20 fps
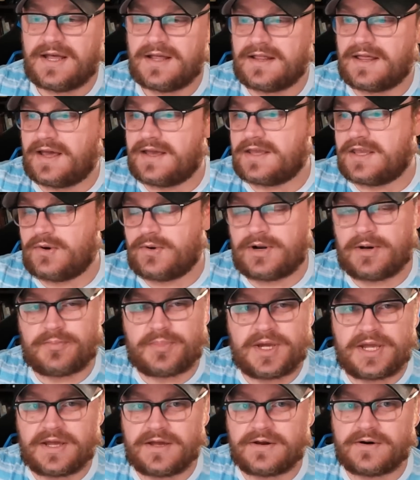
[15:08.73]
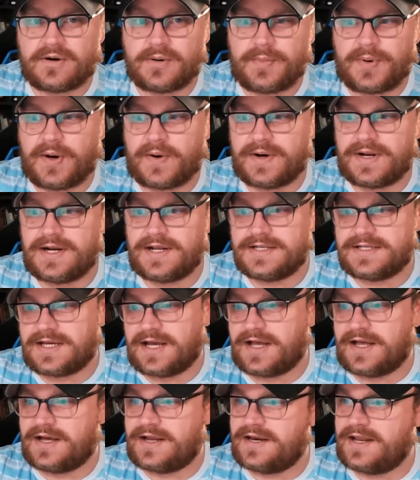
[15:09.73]
like you end up pinging your opponent a
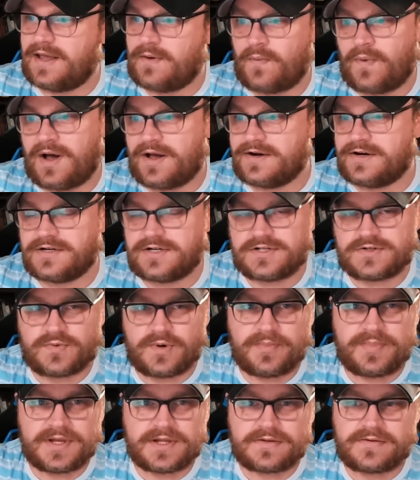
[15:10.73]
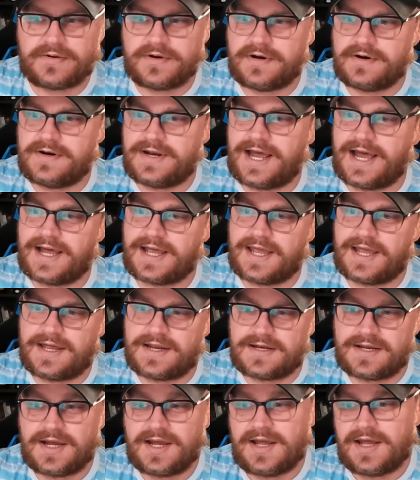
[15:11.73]
ton while you're just ripping through your deck,
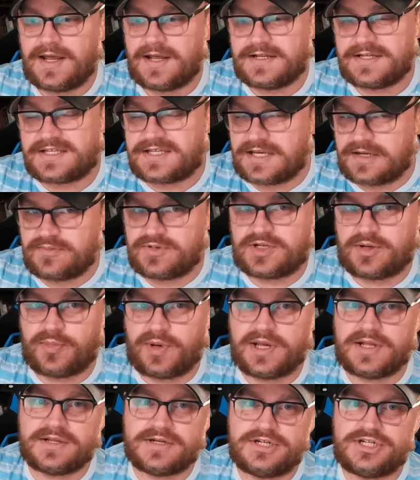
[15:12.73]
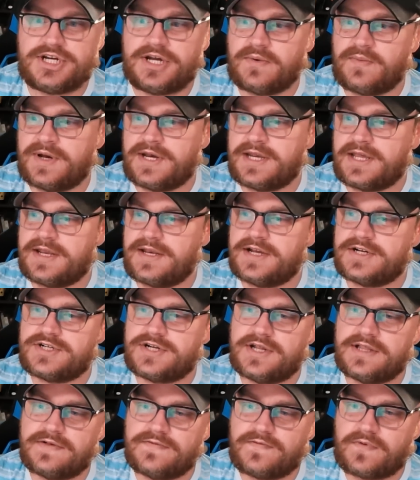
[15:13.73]
and seems to be a legit win
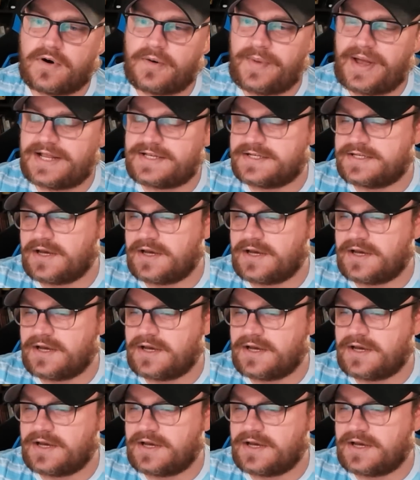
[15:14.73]
condition in the format.